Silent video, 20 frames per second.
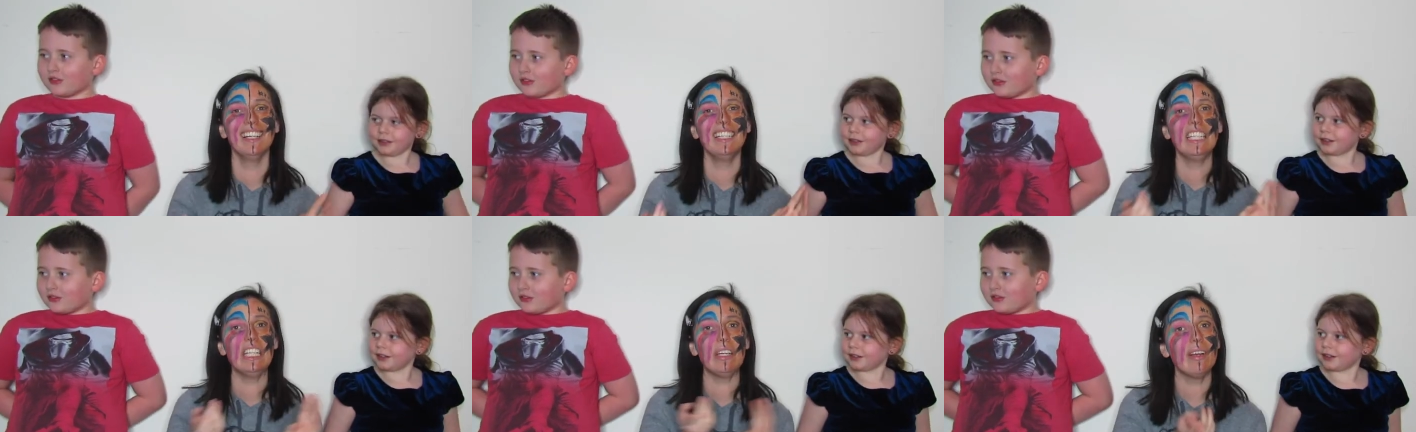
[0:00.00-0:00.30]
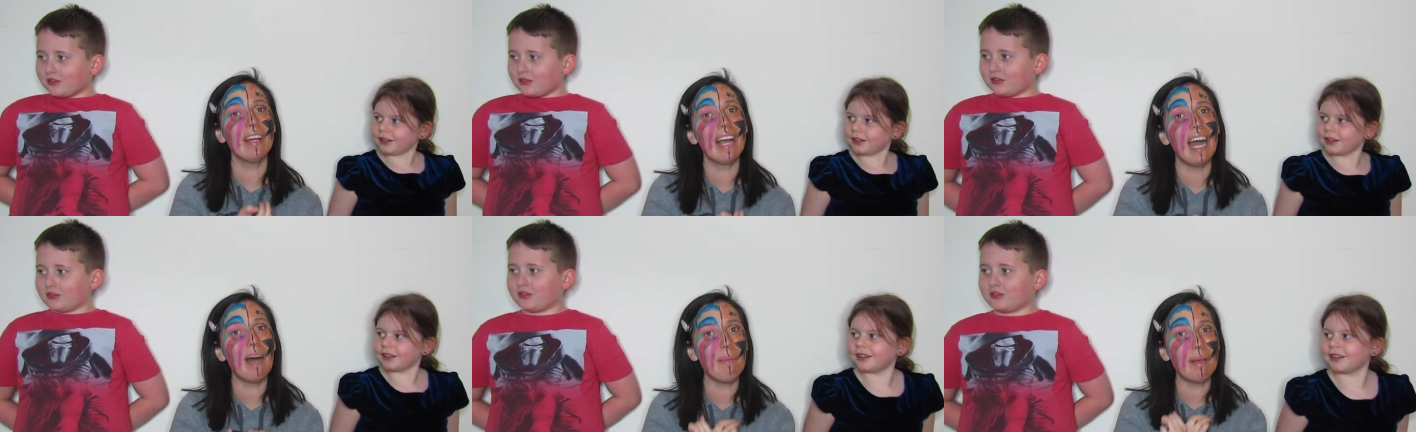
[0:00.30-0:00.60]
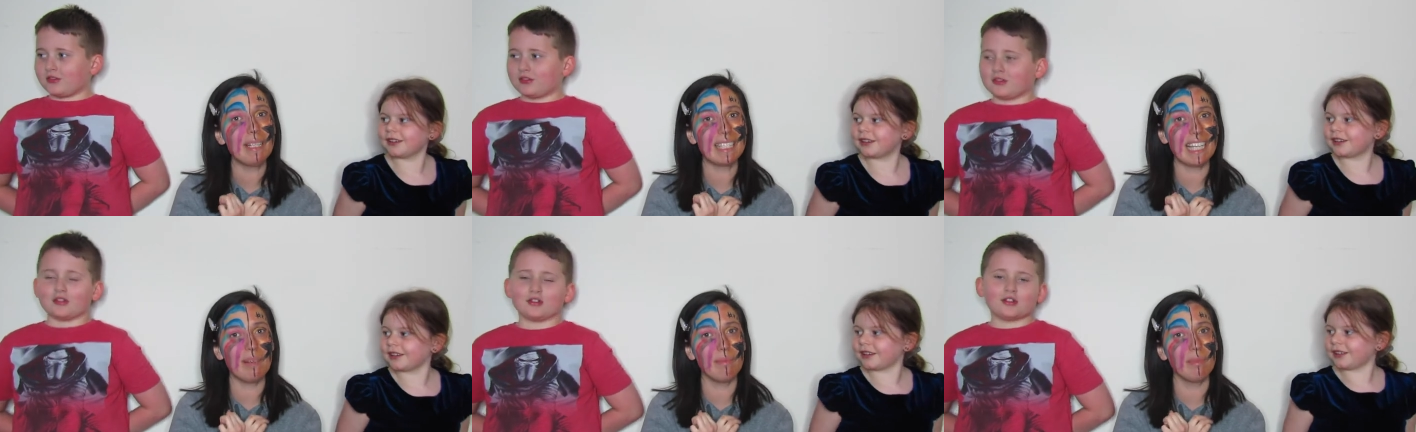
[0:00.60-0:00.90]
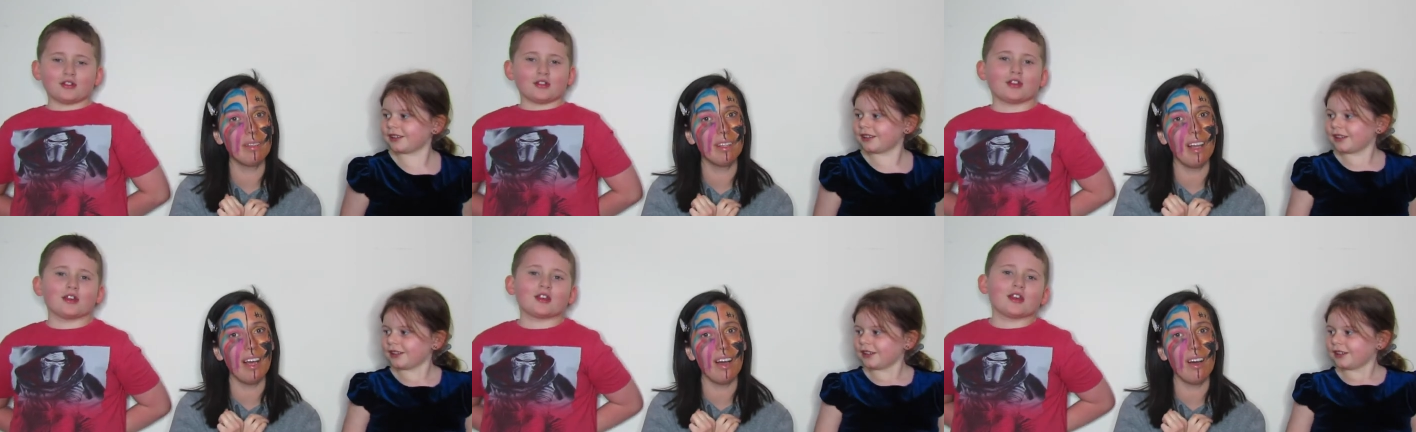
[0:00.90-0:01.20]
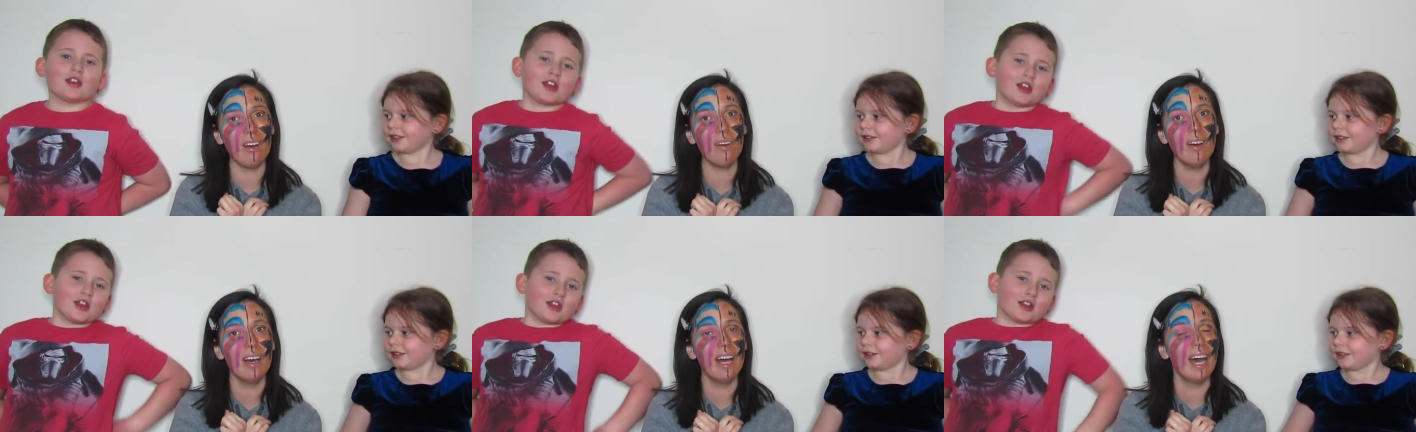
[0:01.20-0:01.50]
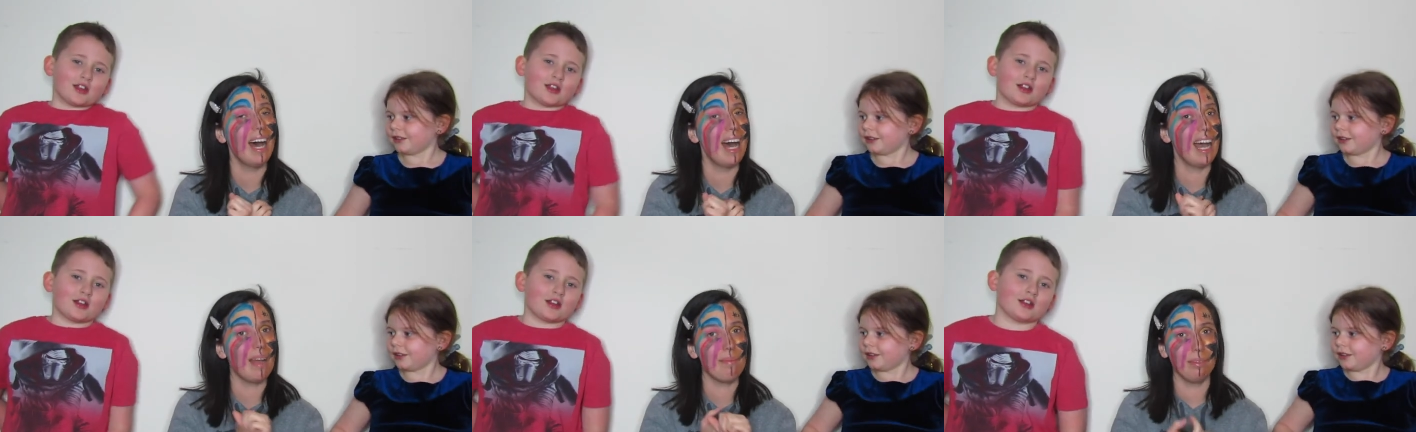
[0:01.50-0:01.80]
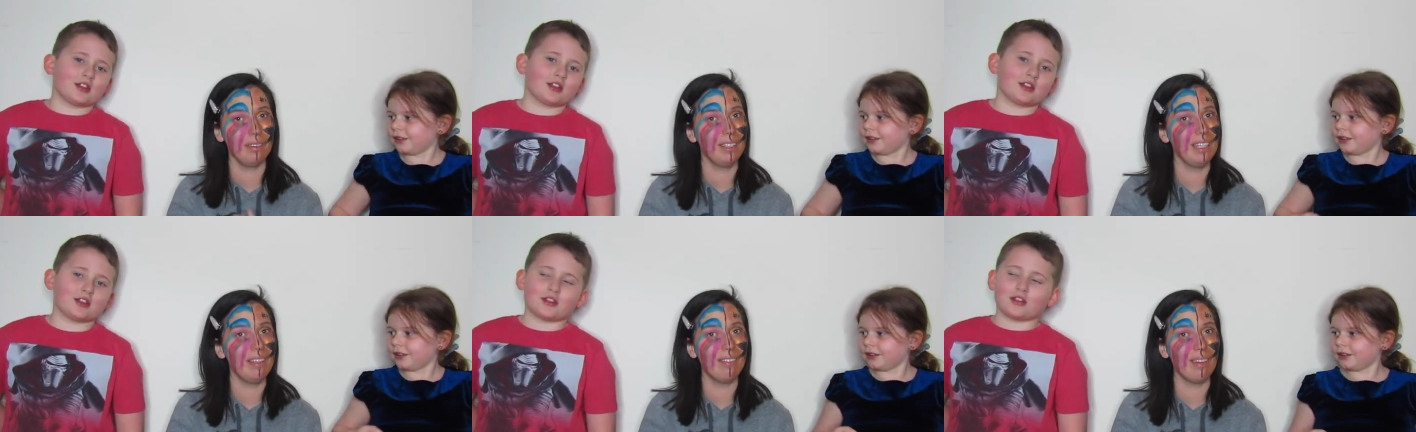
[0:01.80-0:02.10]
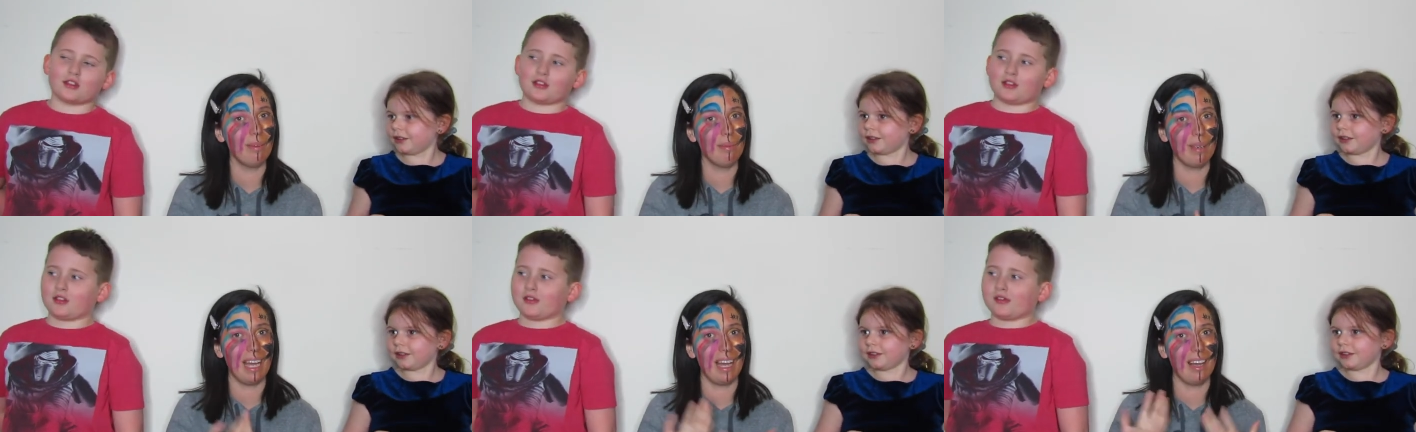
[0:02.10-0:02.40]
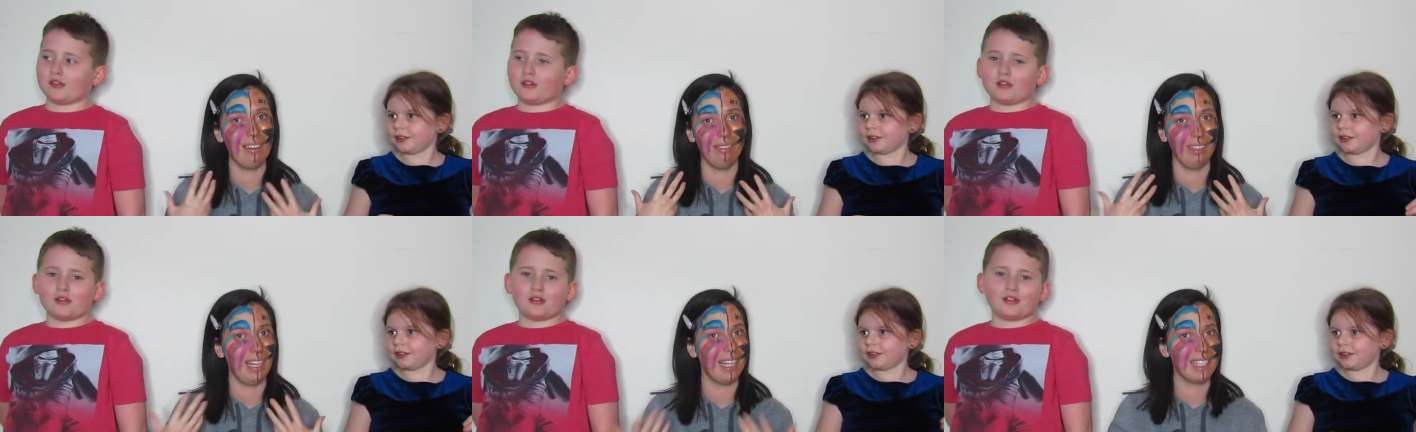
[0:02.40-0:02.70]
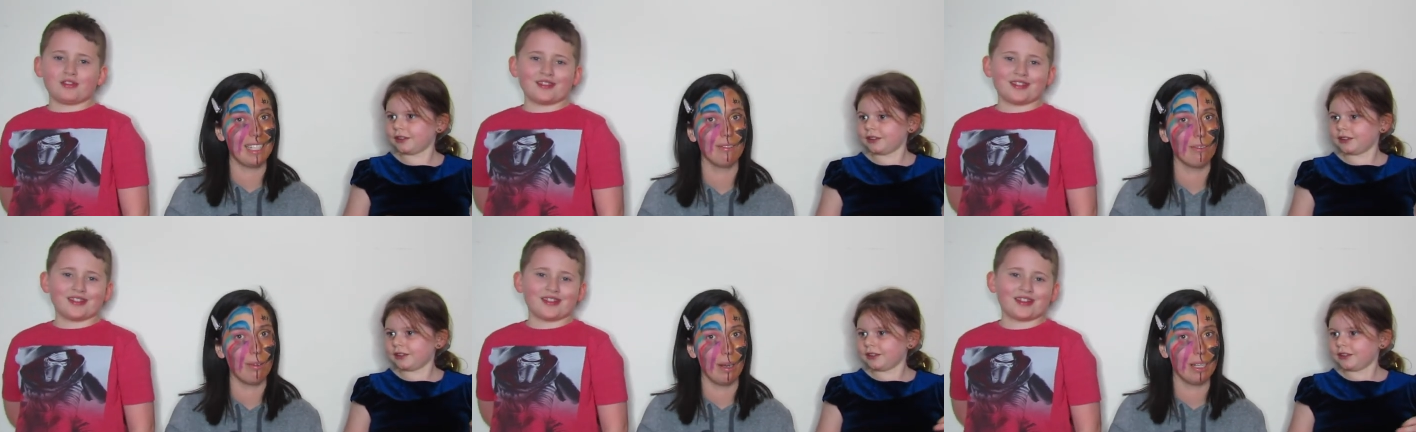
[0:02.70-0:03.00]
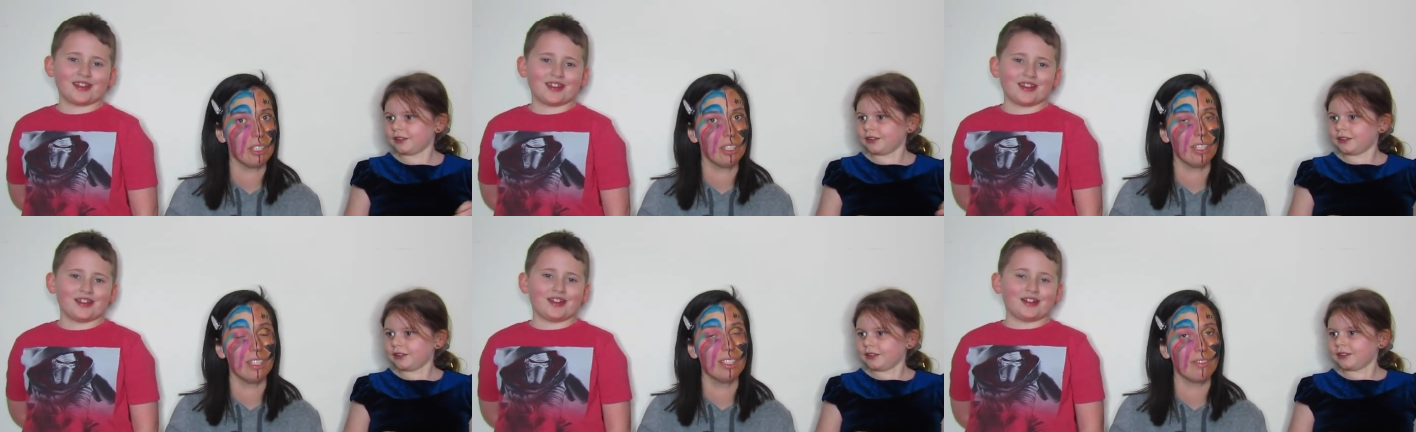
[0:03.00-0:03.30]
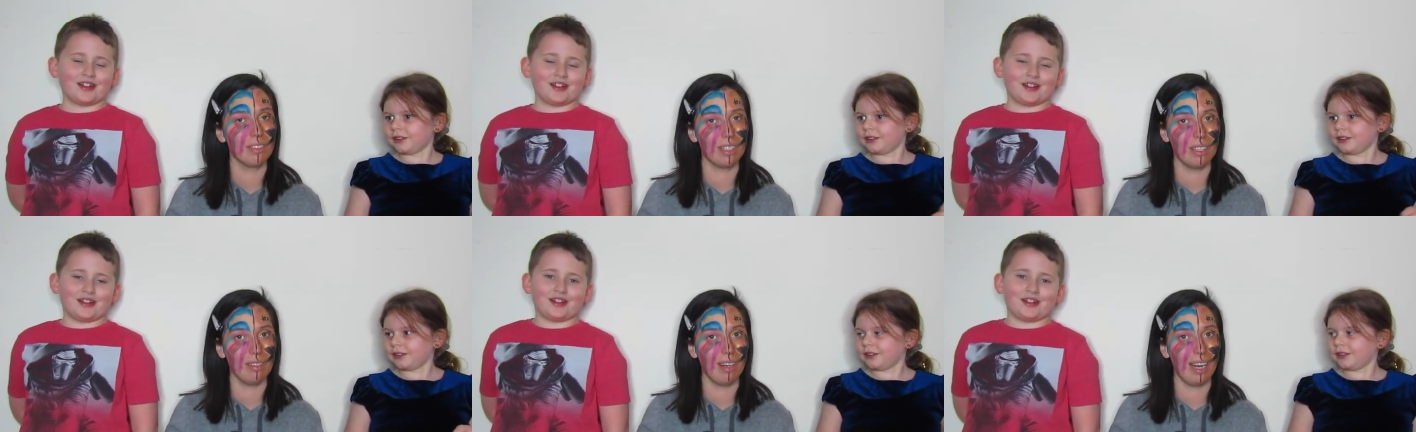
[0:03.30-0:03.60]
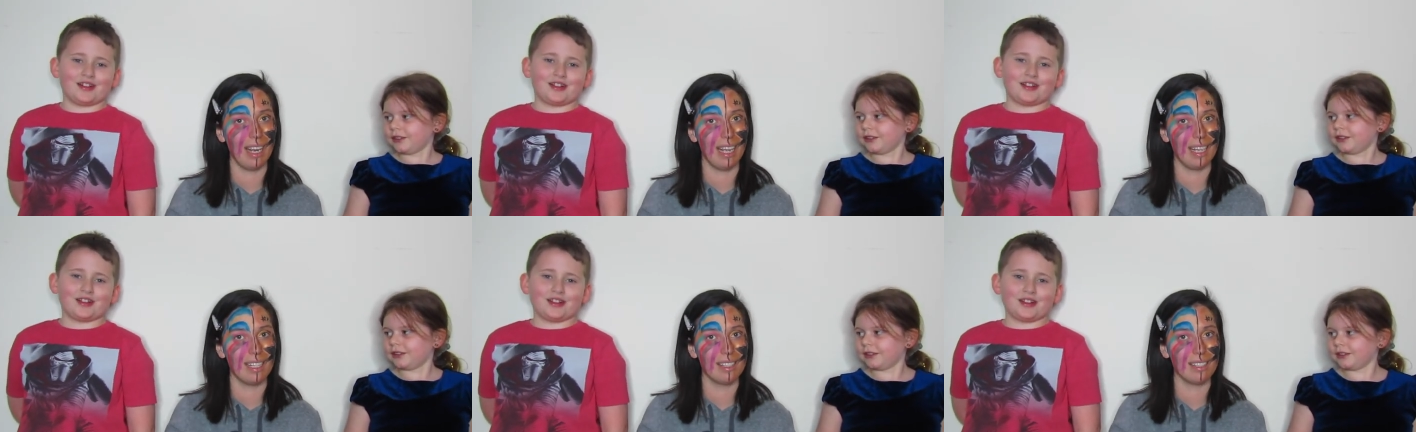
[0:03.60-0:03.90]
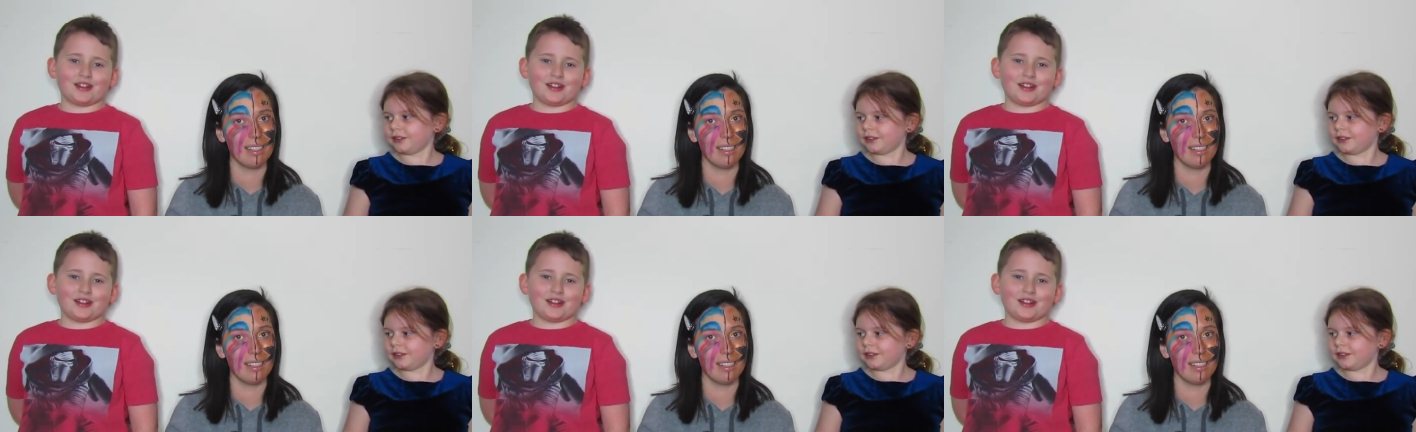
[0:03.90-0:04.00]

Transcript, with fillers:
Speaker 1: You can comment down below. I believe that we have lots of questions for you to answer,